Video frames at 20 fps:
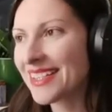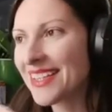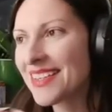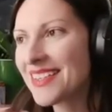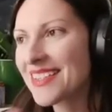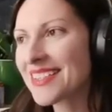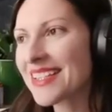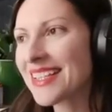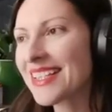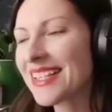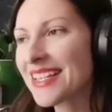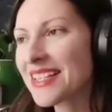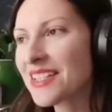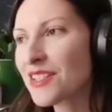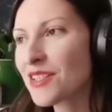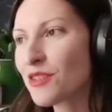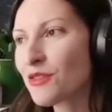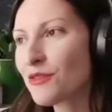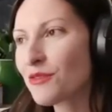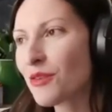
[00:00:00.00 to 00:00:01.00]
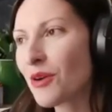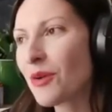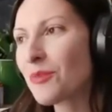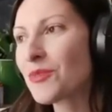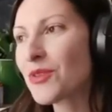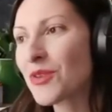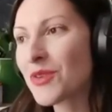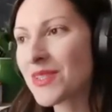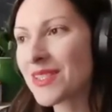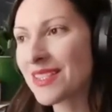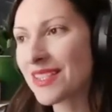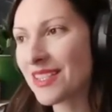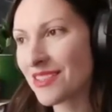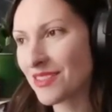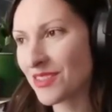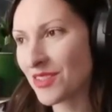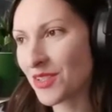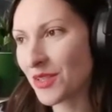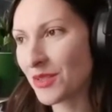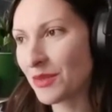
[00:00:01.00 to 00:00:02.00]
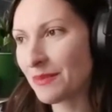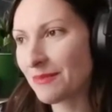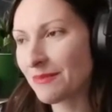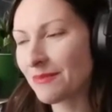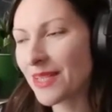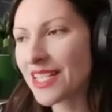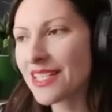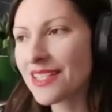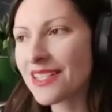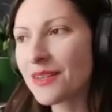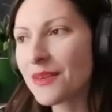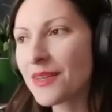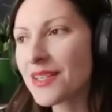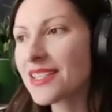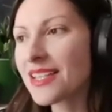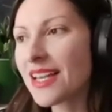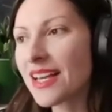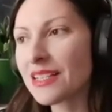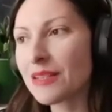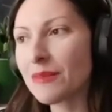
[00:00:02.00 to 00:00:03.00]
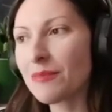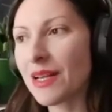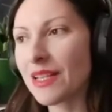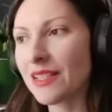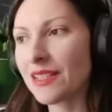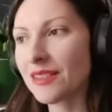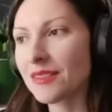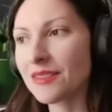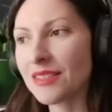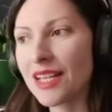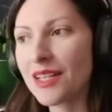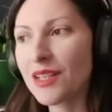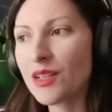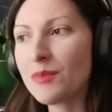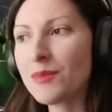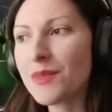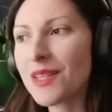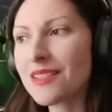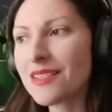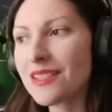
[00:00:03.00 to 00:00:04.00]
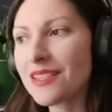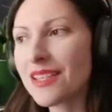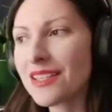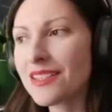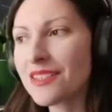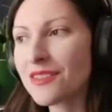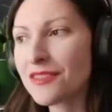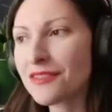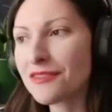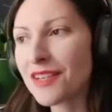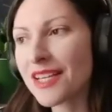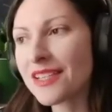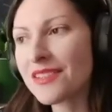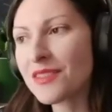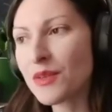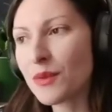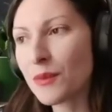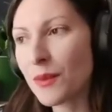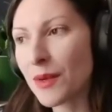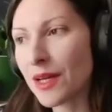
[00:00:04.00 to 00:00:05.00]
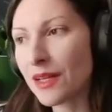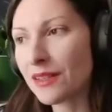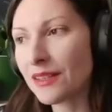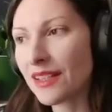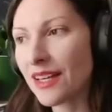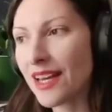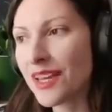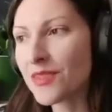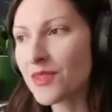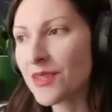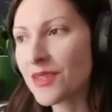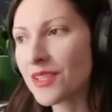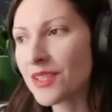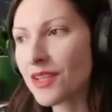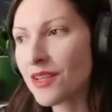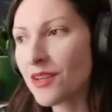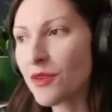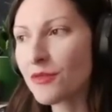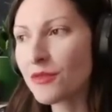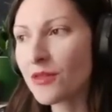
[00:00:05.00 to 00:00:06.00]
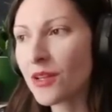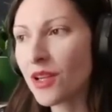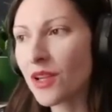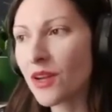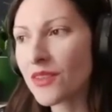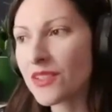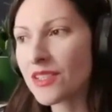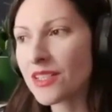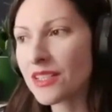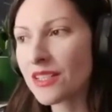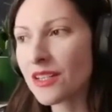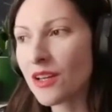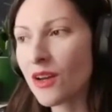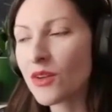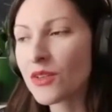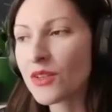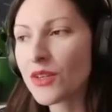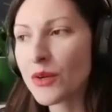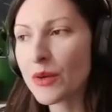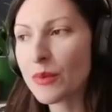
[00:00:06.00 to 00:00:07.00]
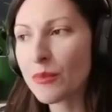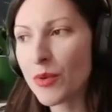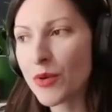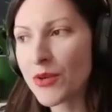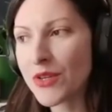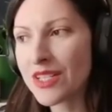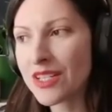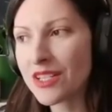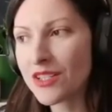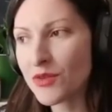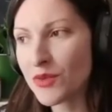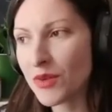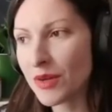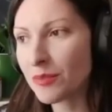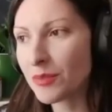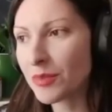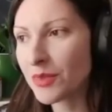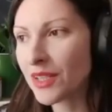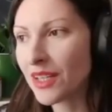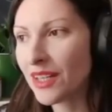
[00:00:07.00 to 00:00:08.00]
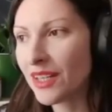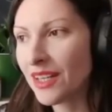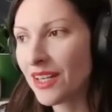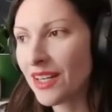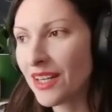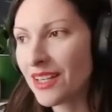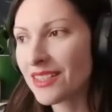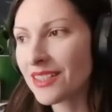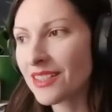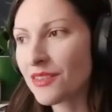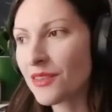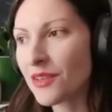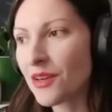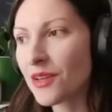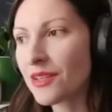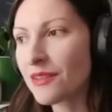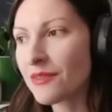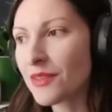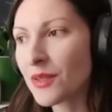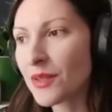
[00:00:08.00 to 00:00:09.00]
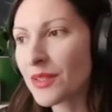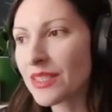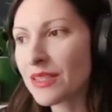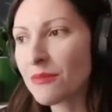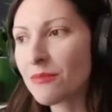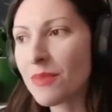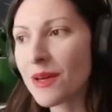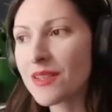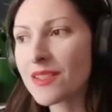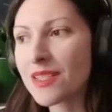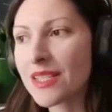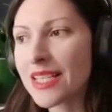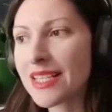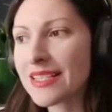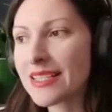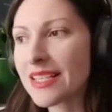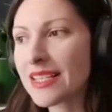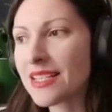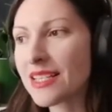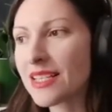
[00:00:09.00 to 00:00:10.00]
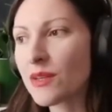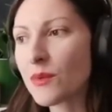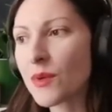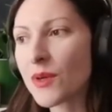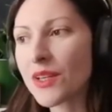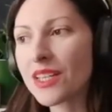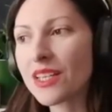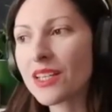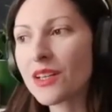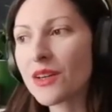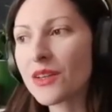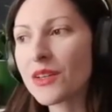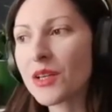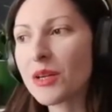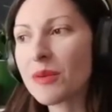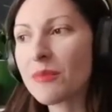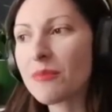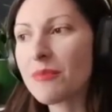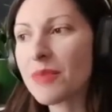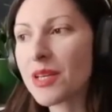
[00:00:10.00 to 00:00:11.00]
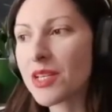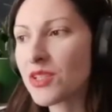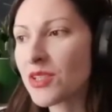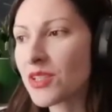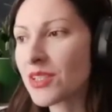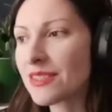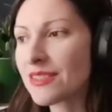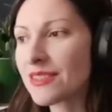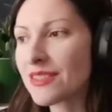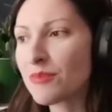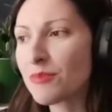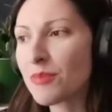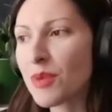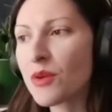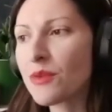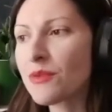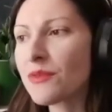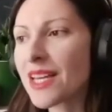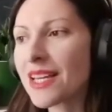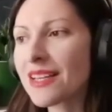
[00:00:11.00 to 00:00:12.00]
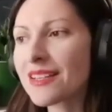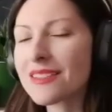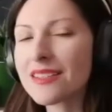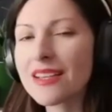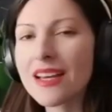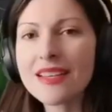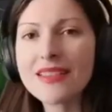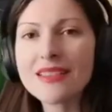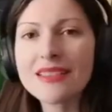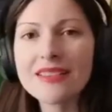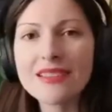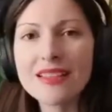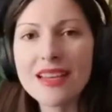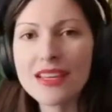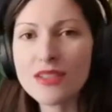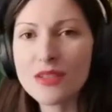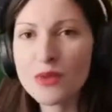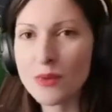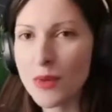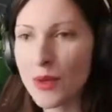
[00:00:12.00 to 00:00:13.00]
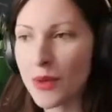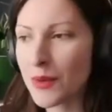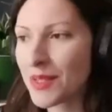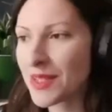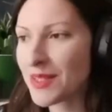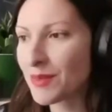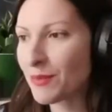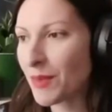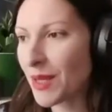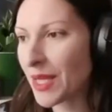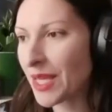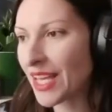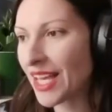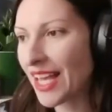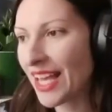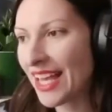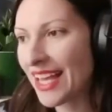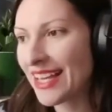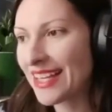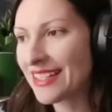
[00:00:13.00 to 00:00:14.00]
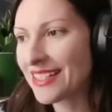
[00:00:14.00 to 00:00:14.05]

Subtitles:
And there's a letter from your sister, my dearest Arabella. I hope this letter finds you well as you set off for London on your important trip. The thought of you in the bustling city working on your ambitions both excites and worries me.